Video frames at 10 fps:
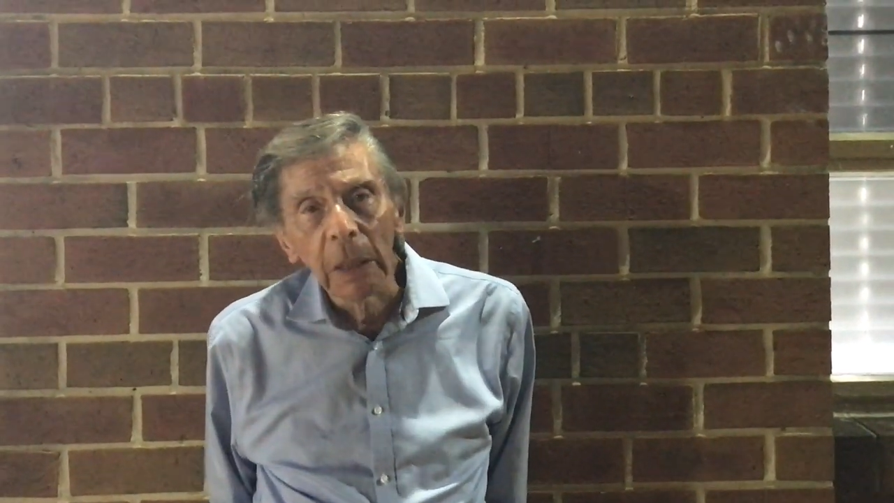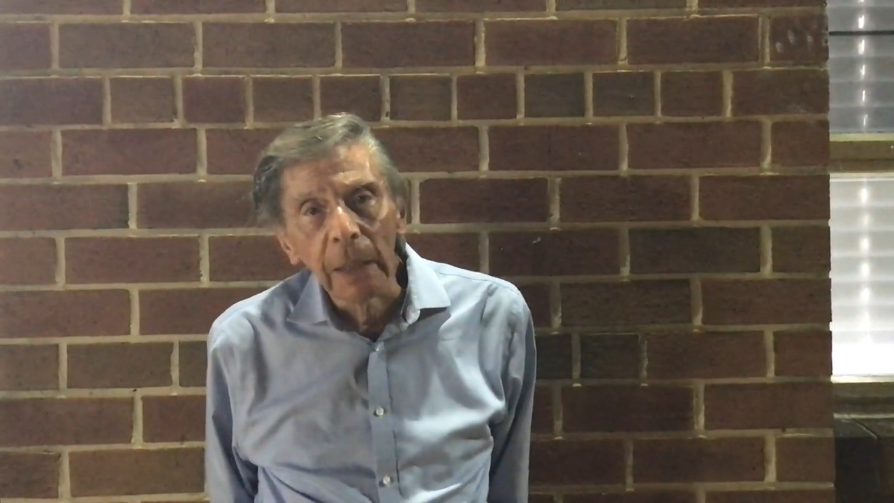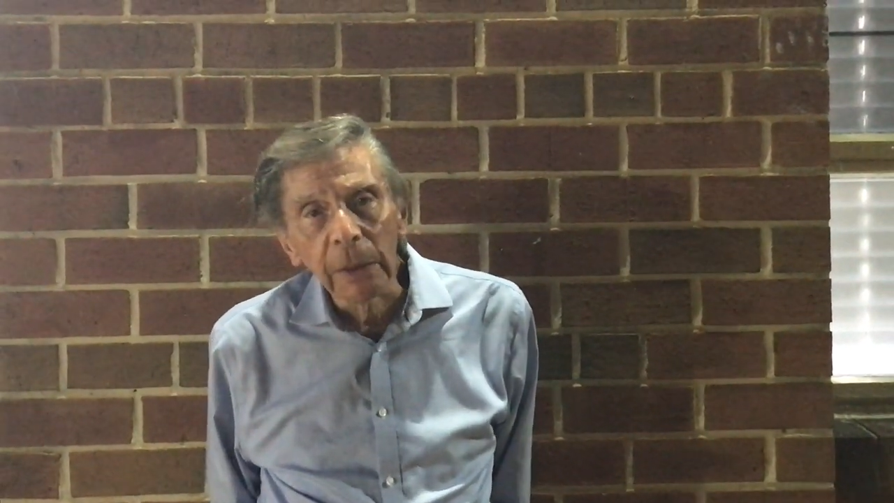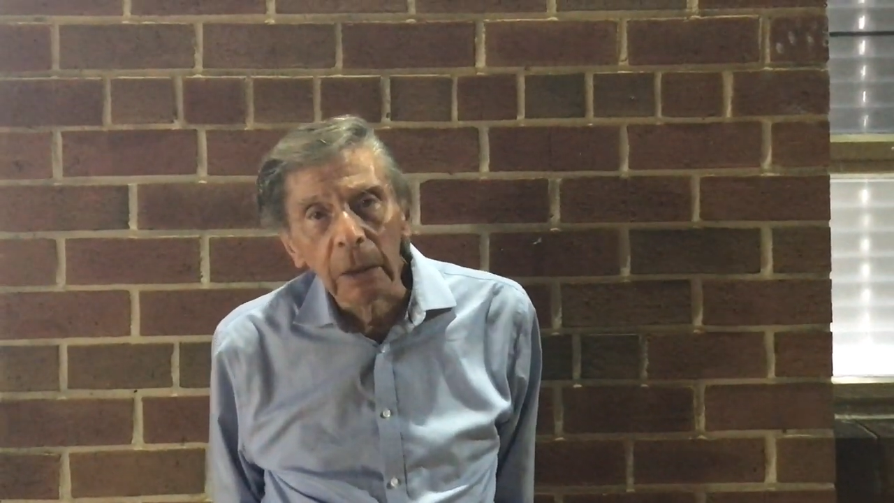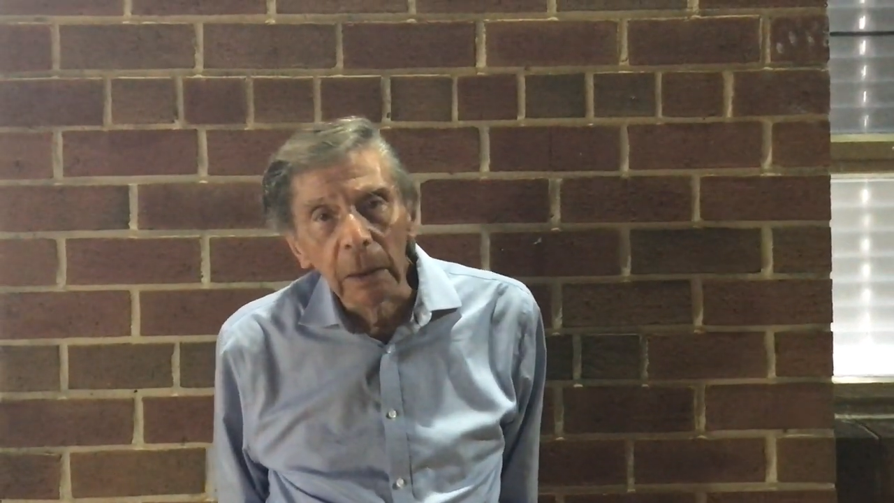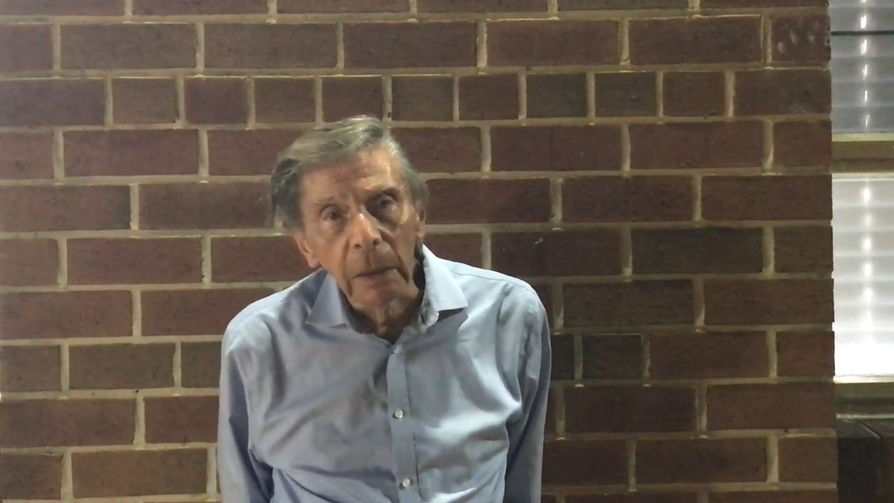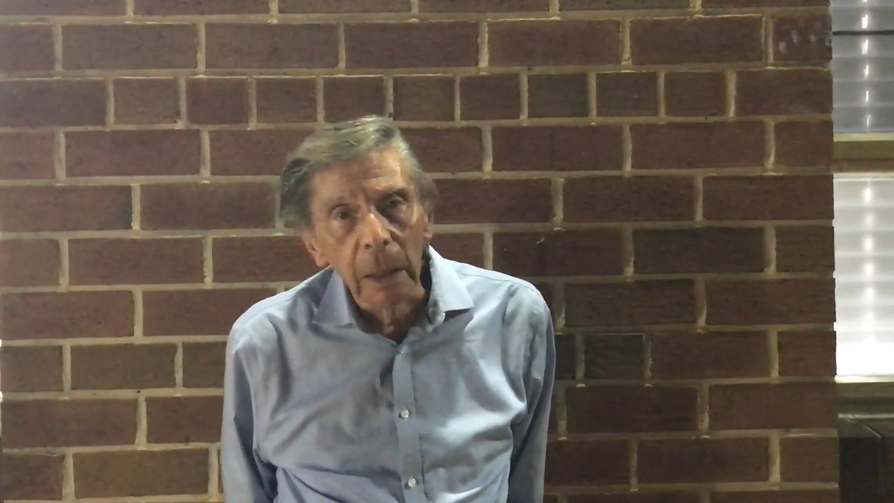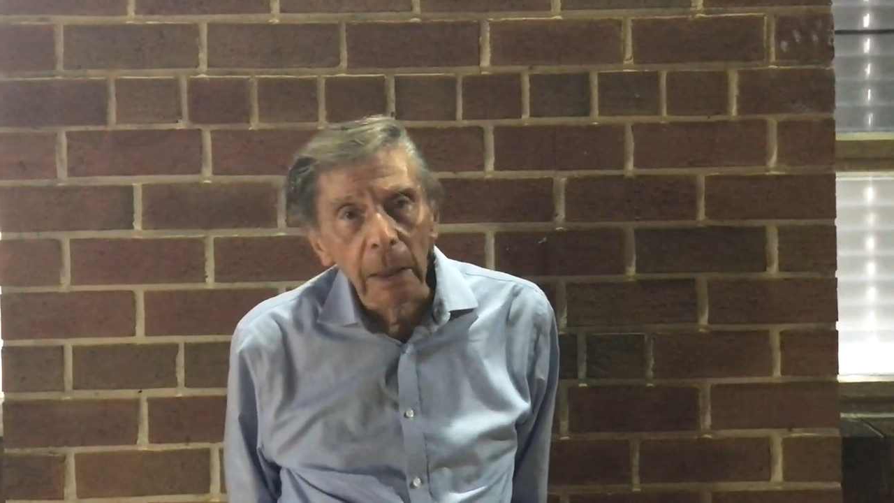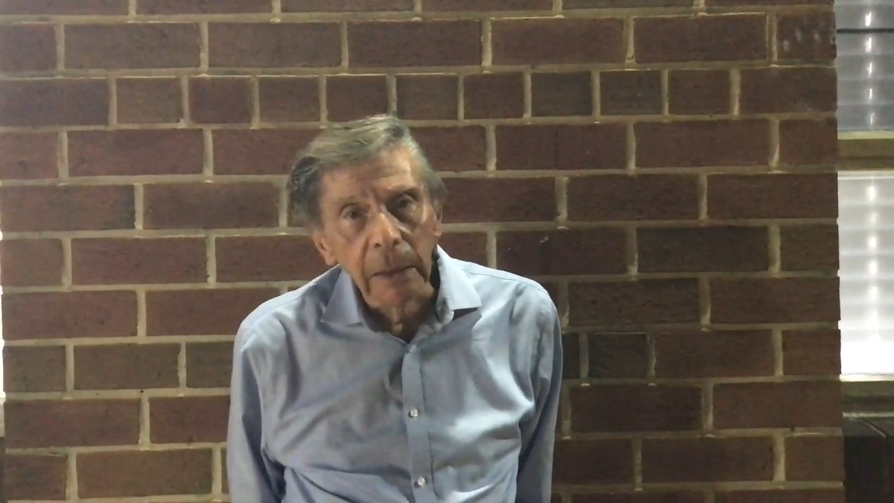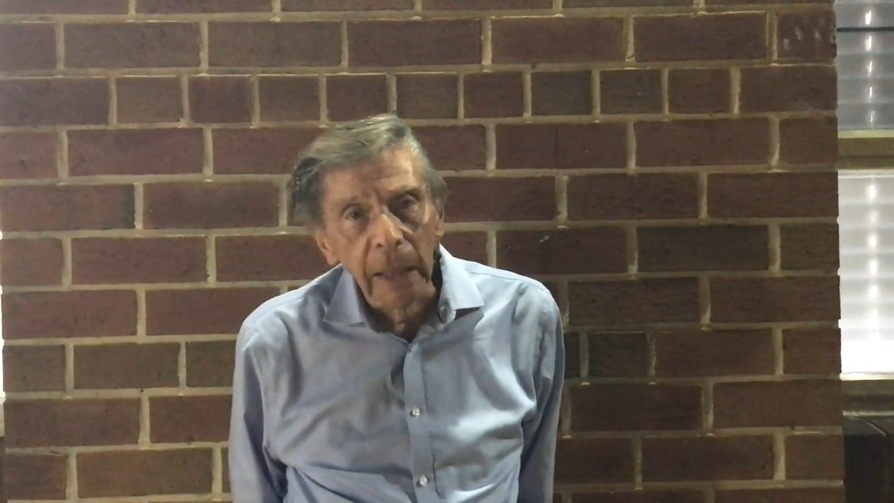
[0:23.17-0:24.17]
plastic
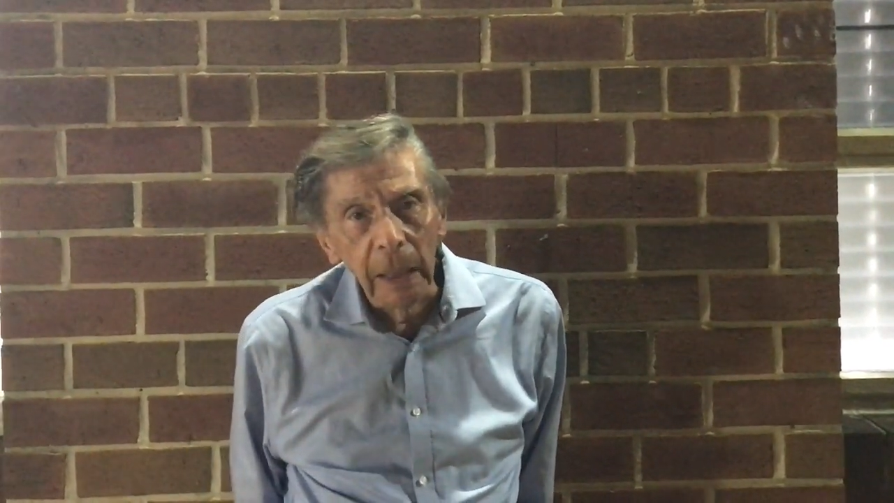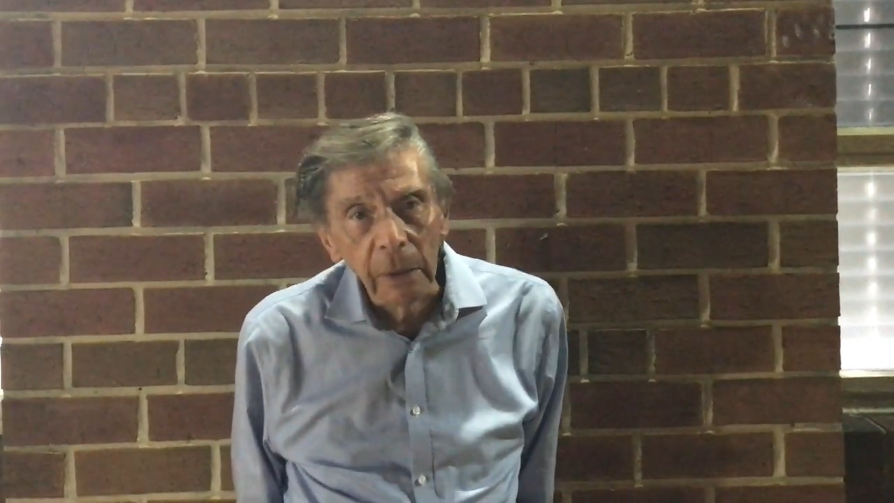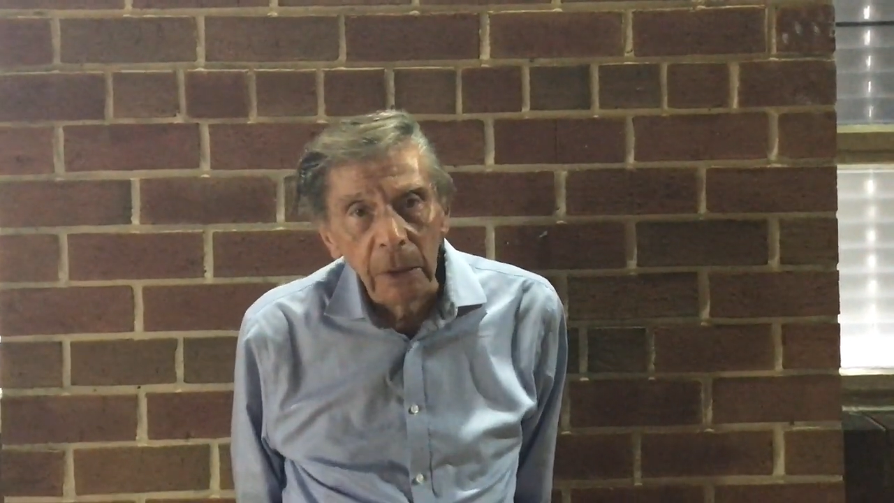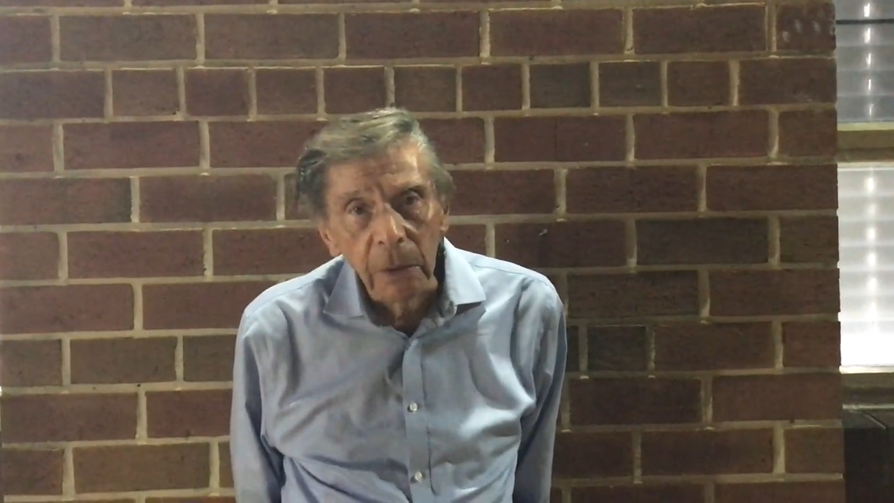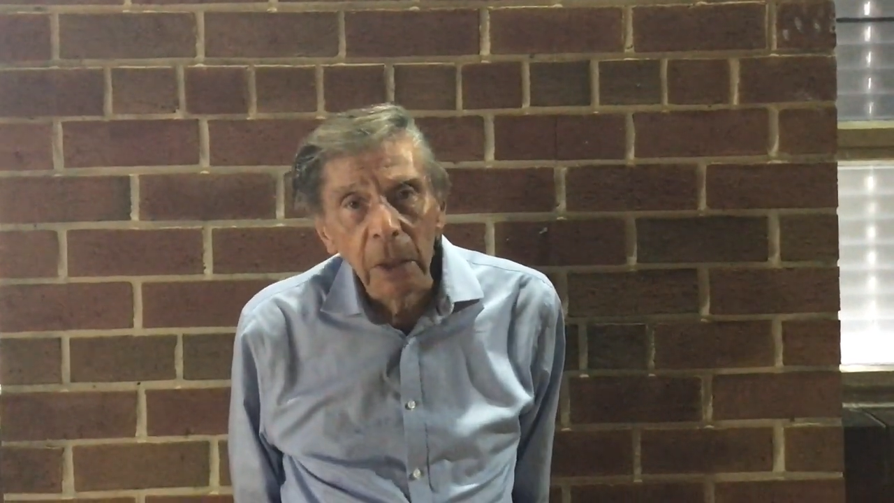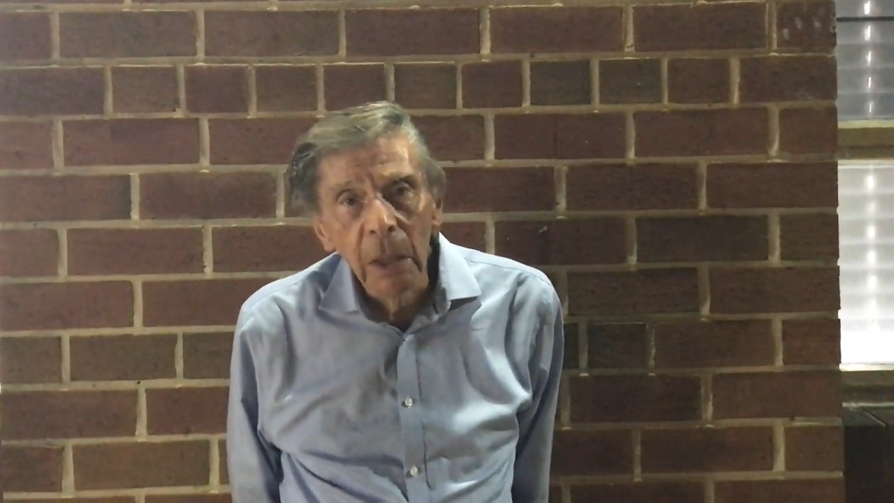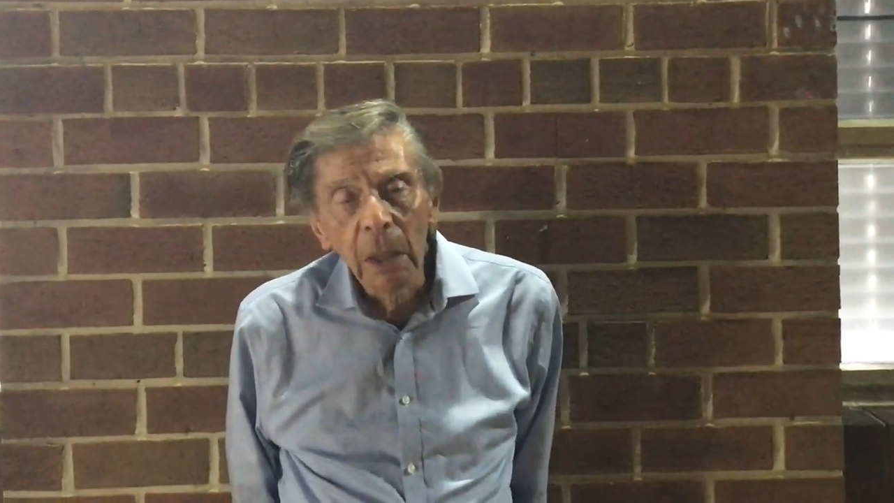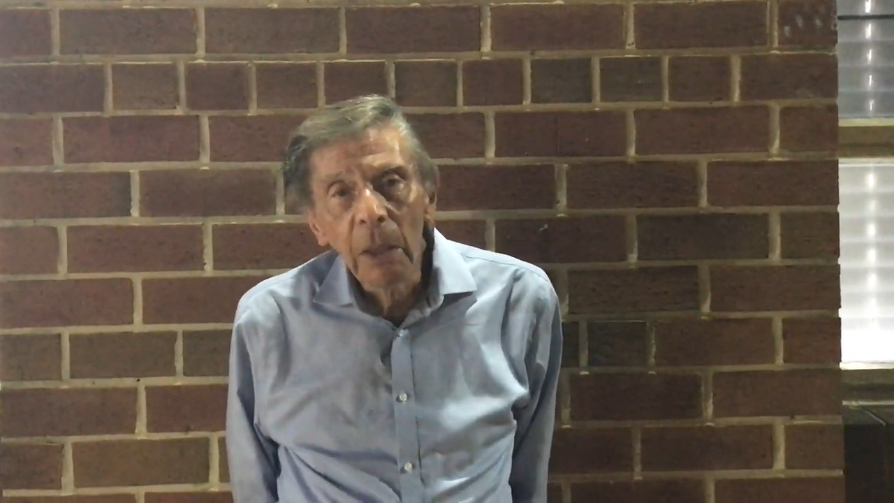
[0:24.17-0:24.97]
uh, taxes.